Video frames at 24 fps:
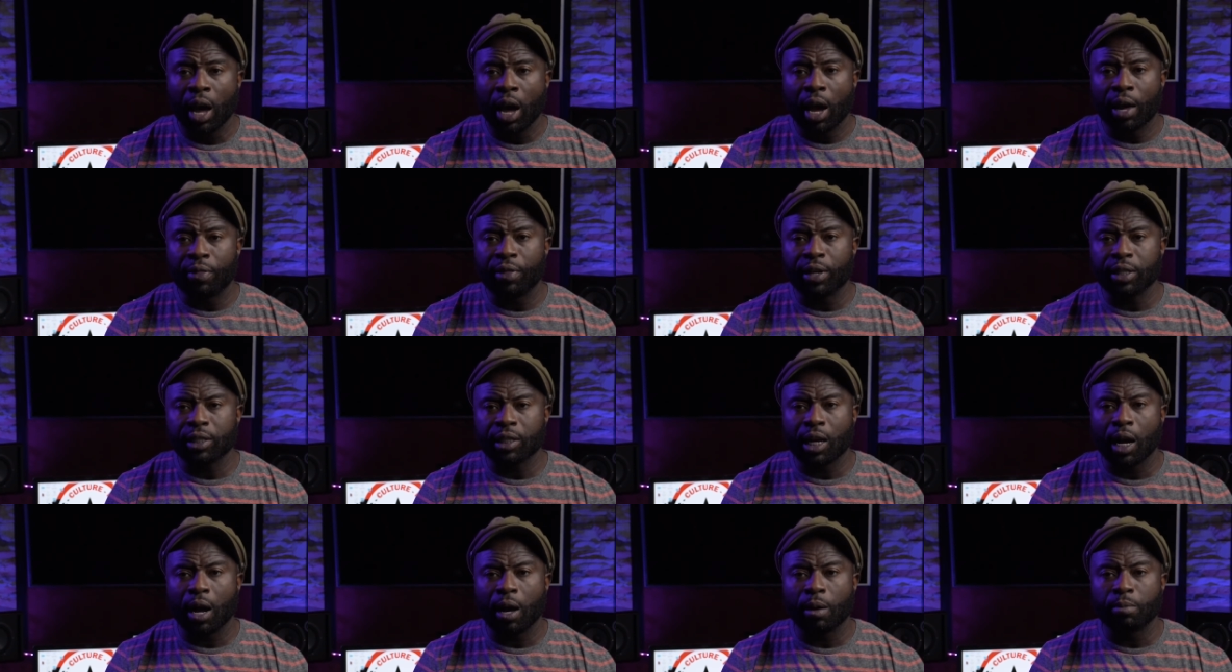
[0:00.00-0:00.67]
And
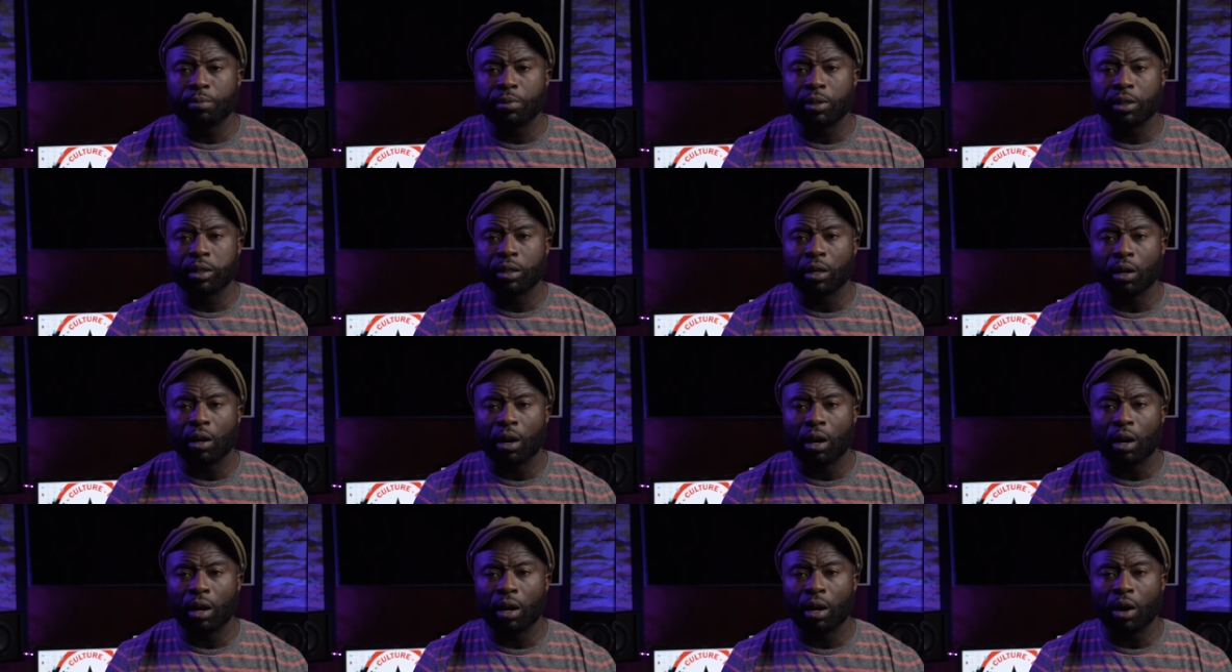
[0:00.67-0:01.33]
this comes
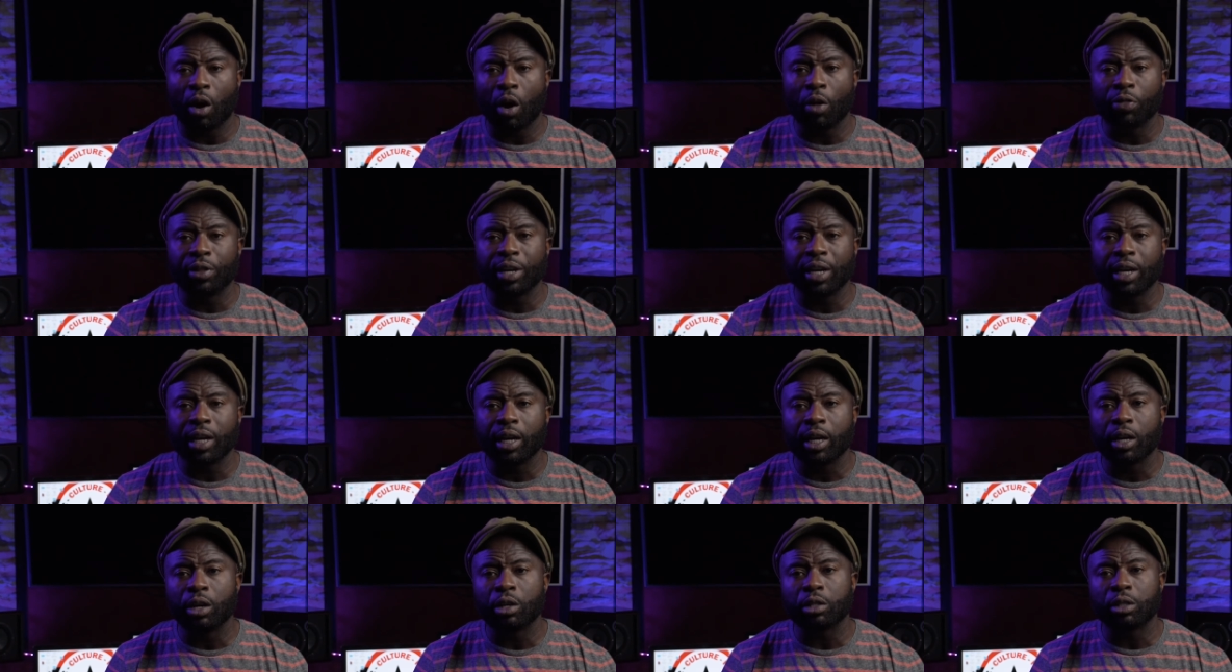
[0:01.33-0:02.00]
on the
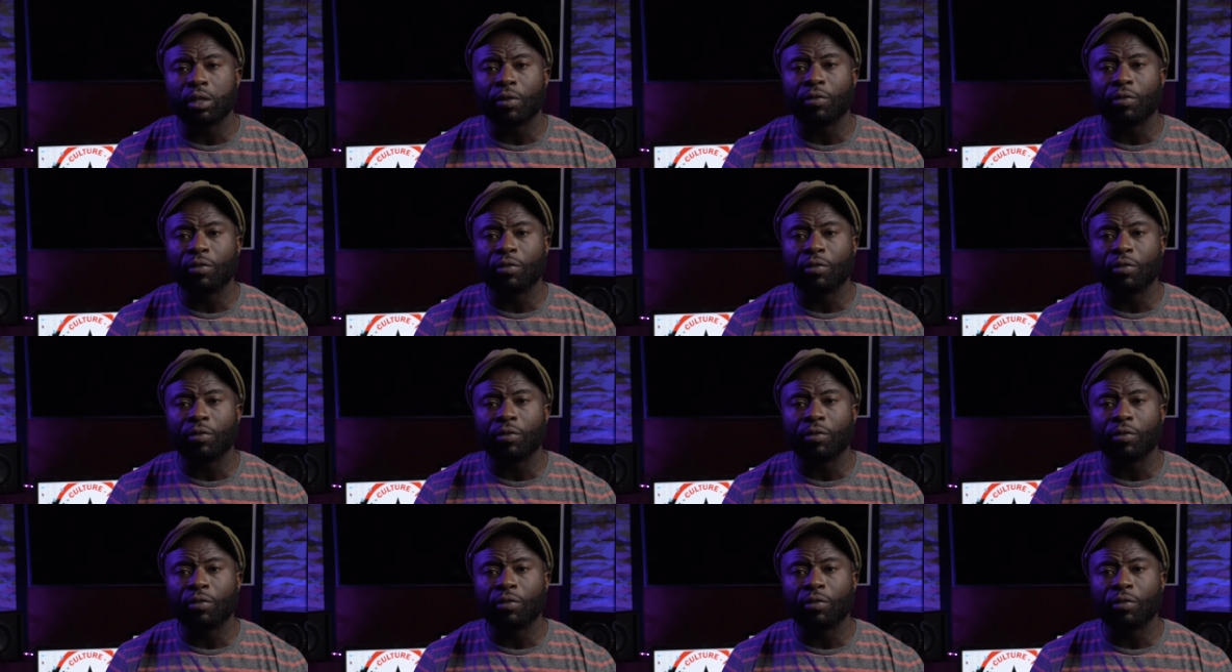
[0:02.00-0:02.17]
heels of